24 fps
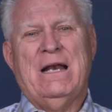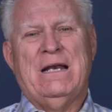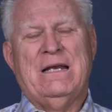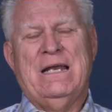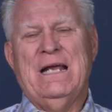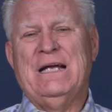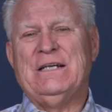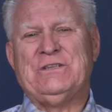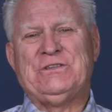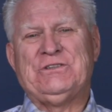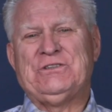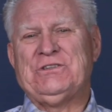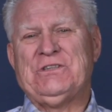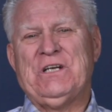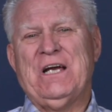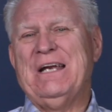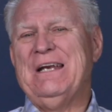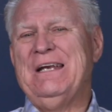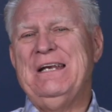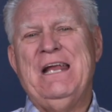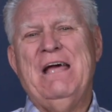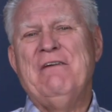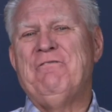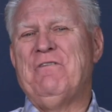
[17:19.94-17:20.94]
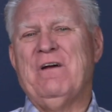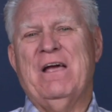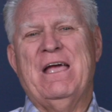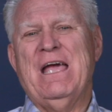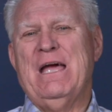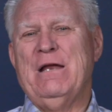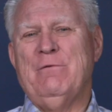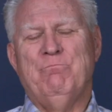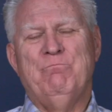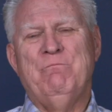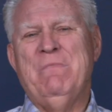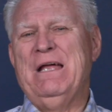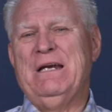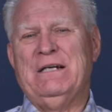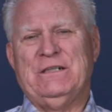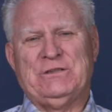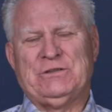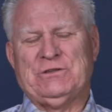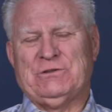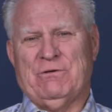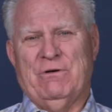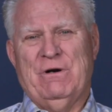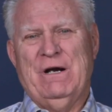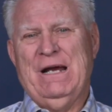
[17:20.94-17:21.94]
did significant
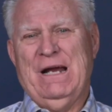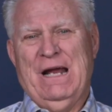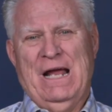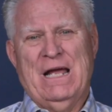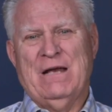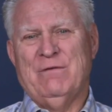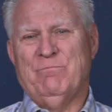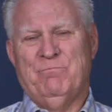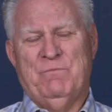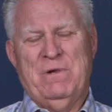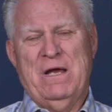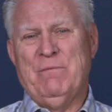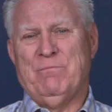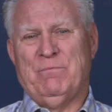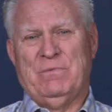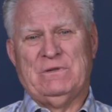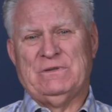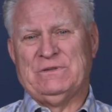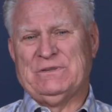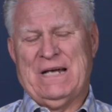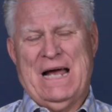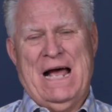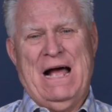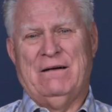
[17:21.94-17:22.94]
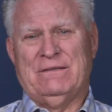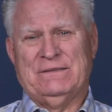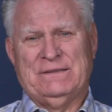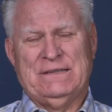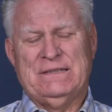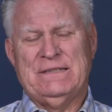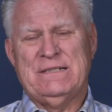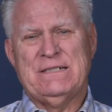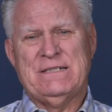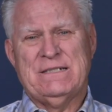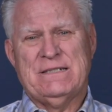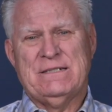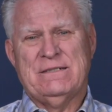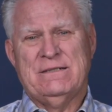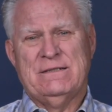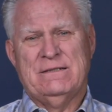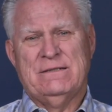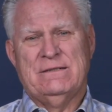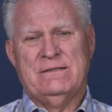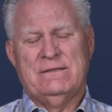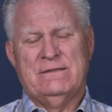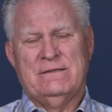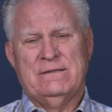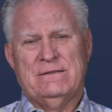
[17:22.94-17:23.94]
ministry in people's houses,
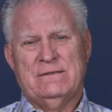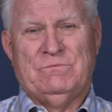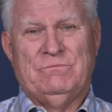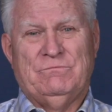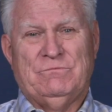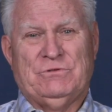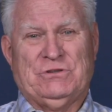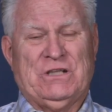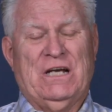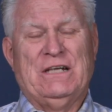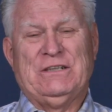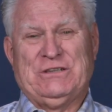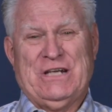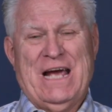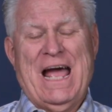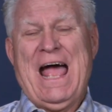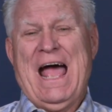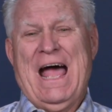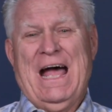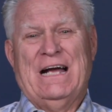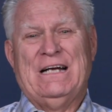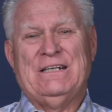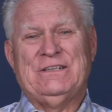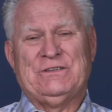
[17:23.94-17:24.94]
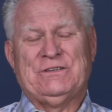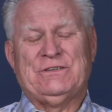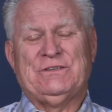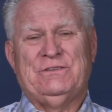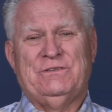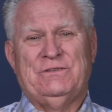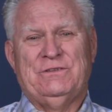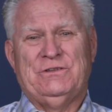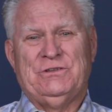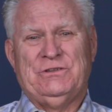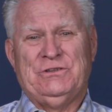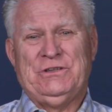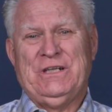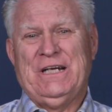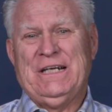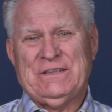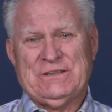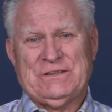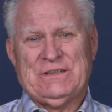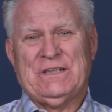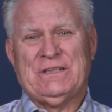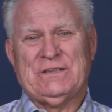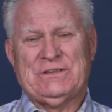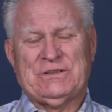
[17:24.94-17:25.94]
such as
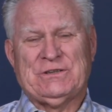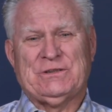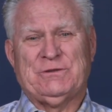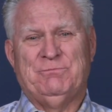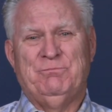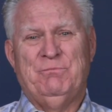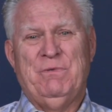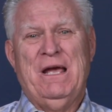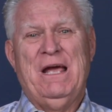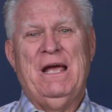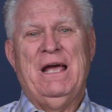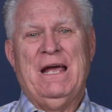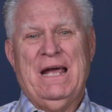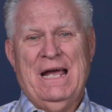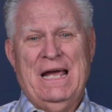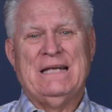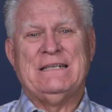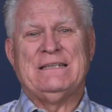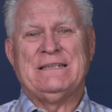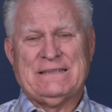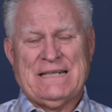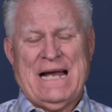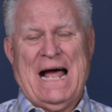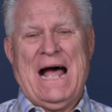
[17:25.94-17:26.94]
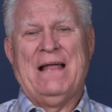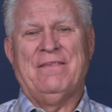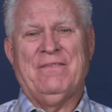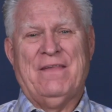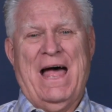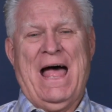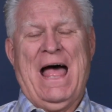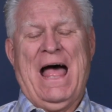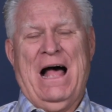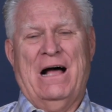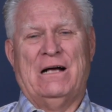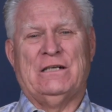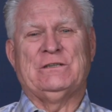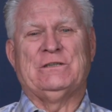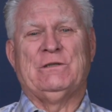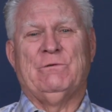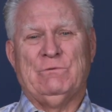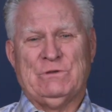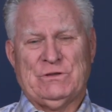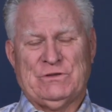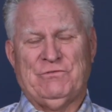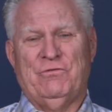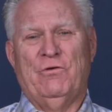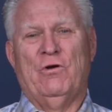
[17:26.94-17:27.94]
Jesus being inside the house
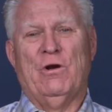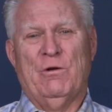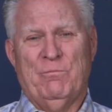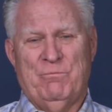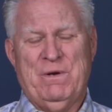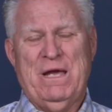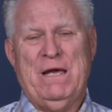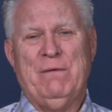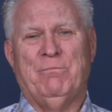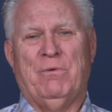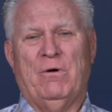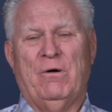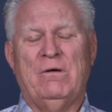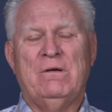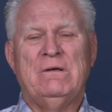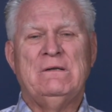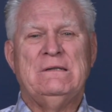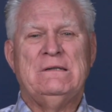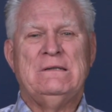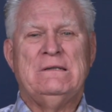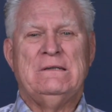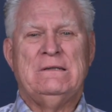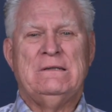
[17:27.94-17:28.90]
that was full of people,